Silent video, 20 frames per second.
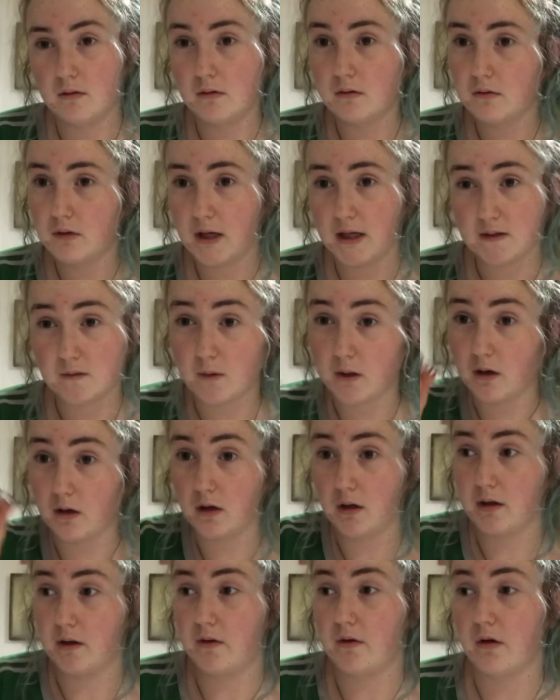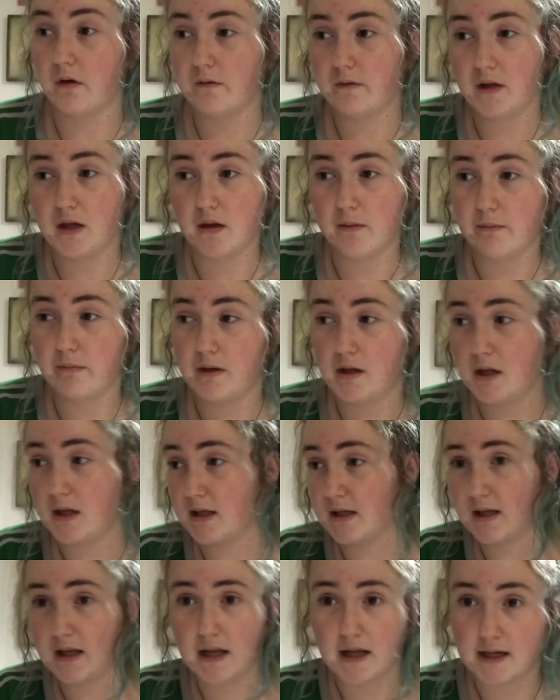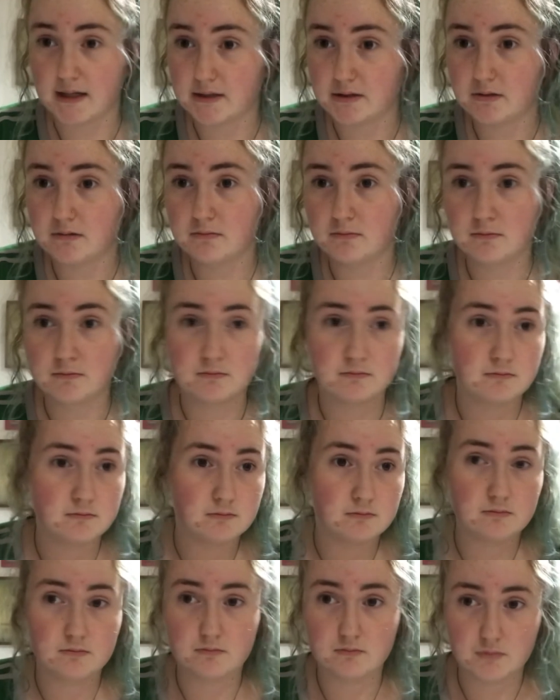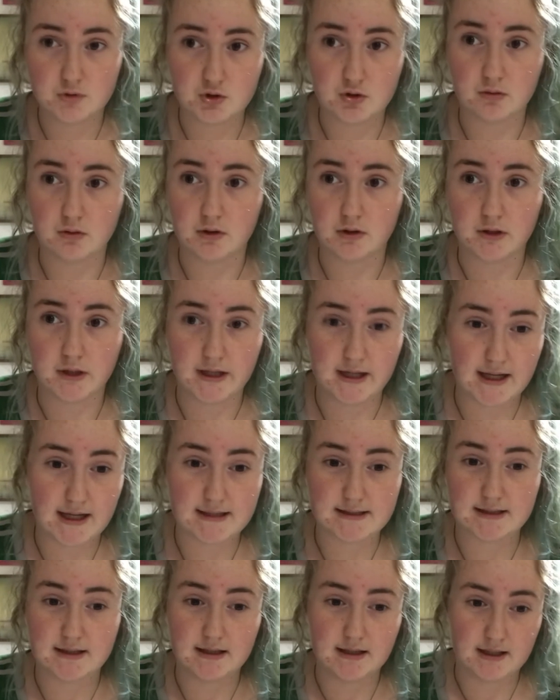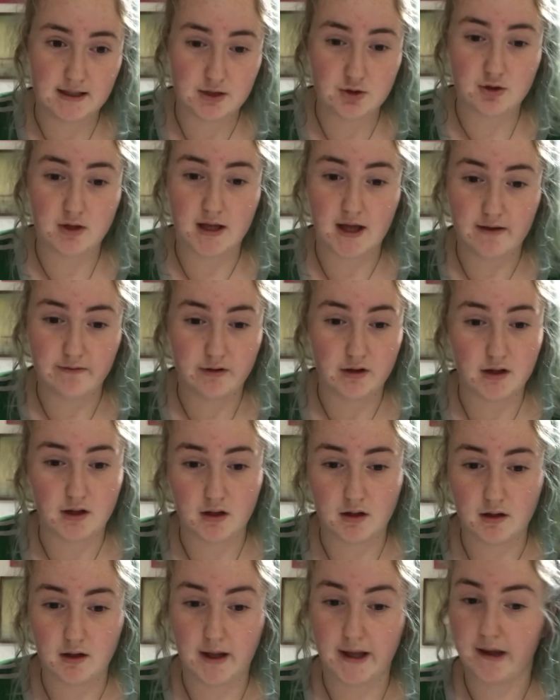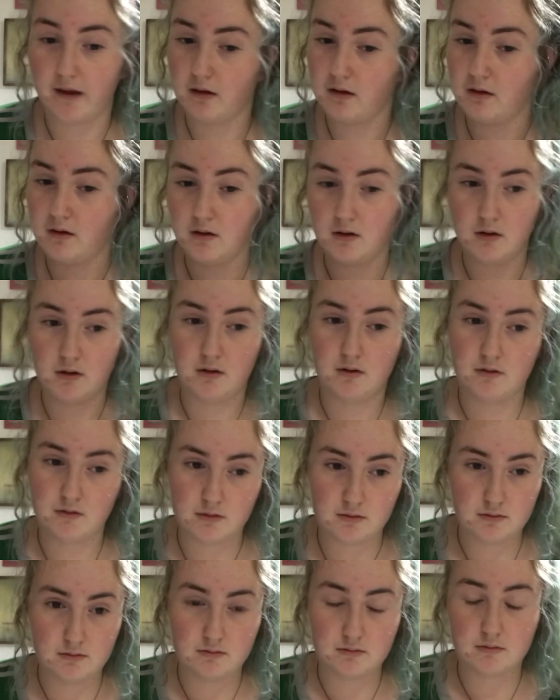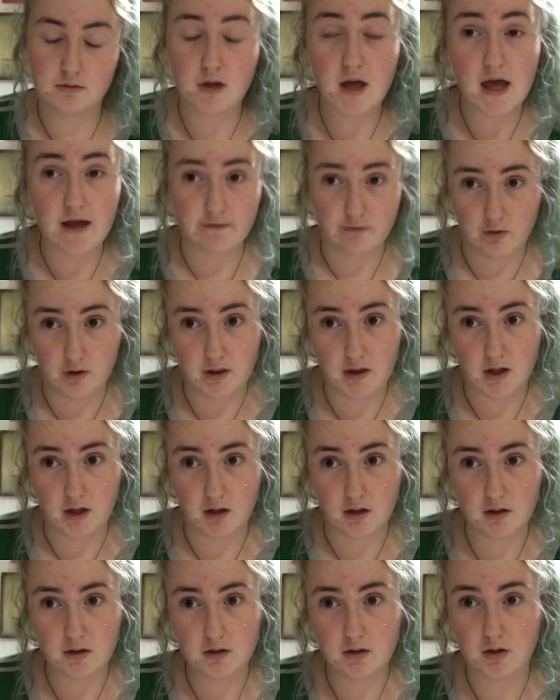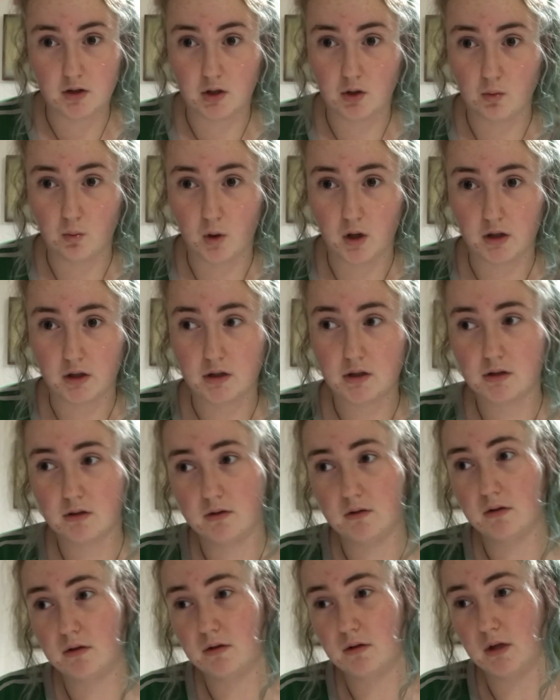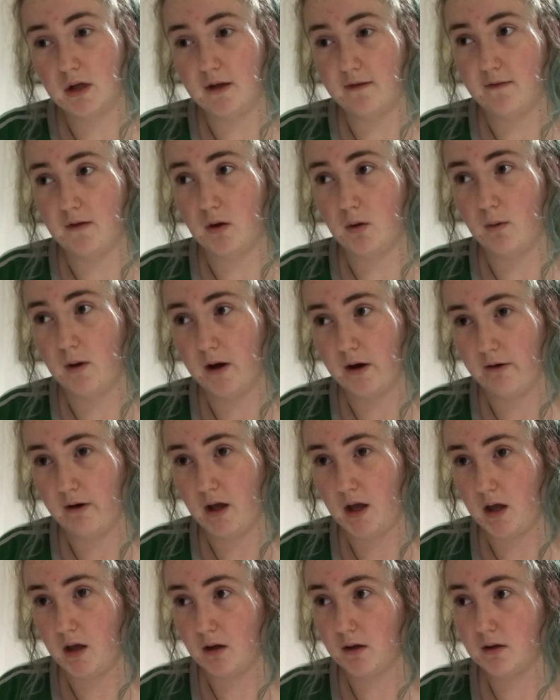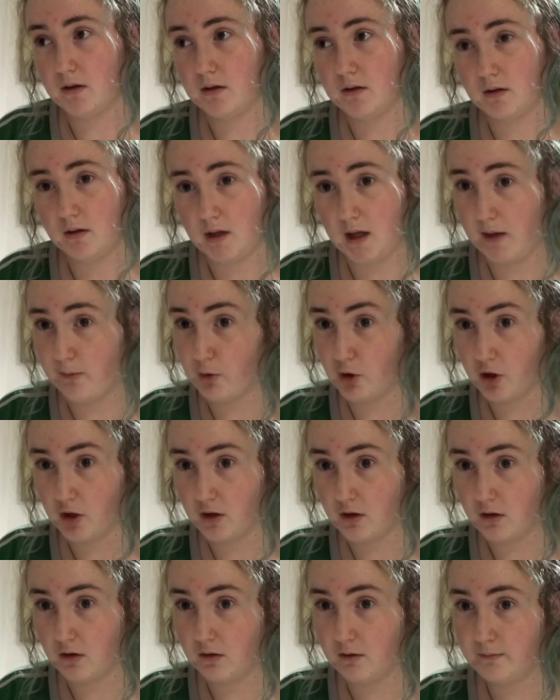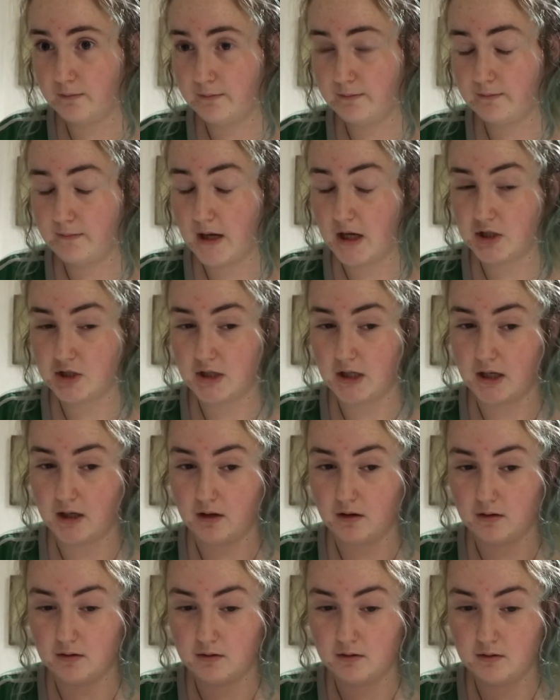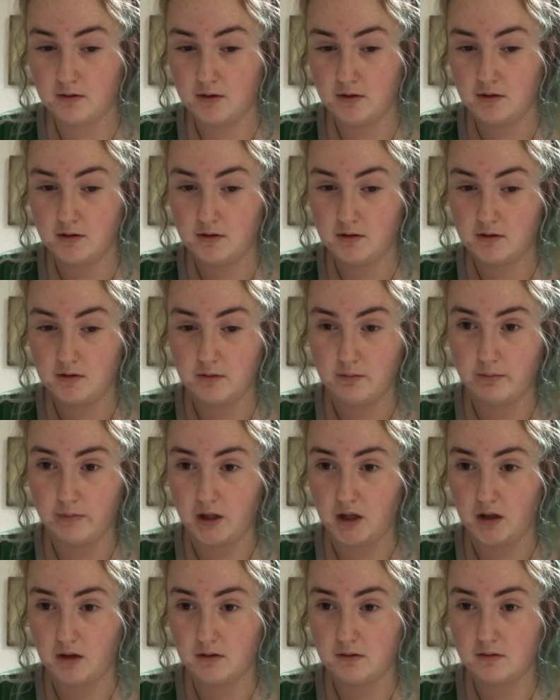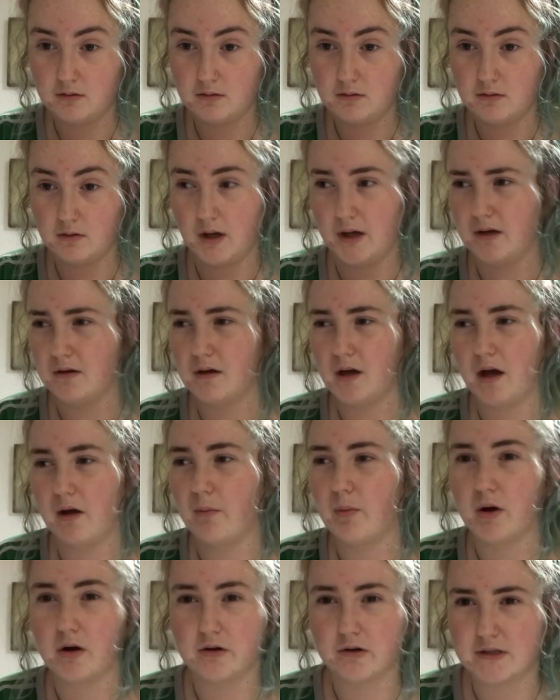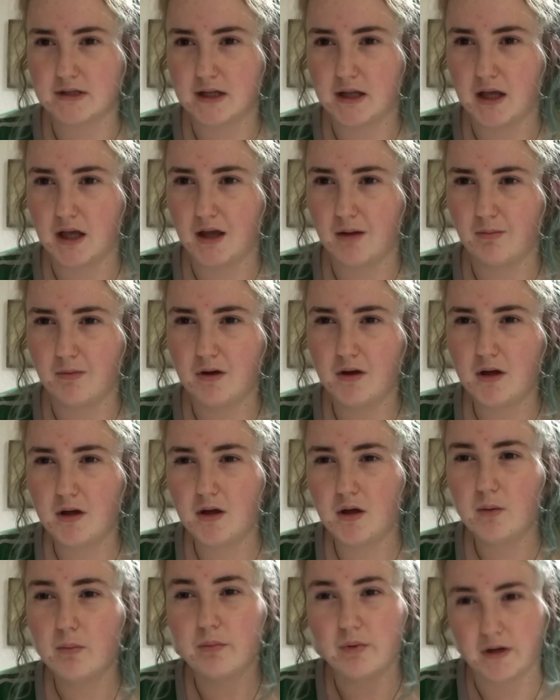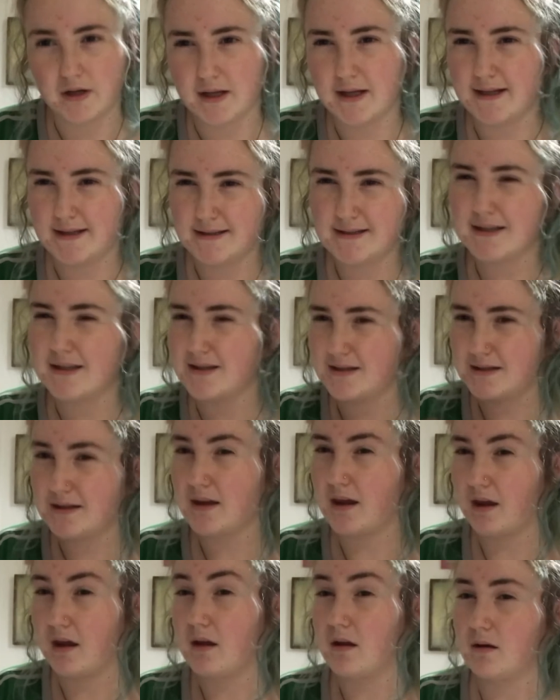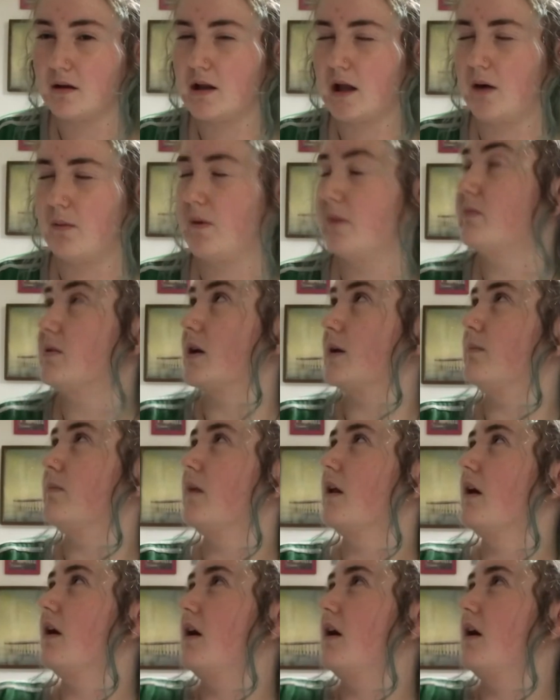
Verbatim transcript: That's where I got all this stuff. EMP, it's class. So good. It has literally everything. Like, everything you want if you are a gamer girl. Hashtag me. And Harry Potter isn't a game, but it's it's like a, that website.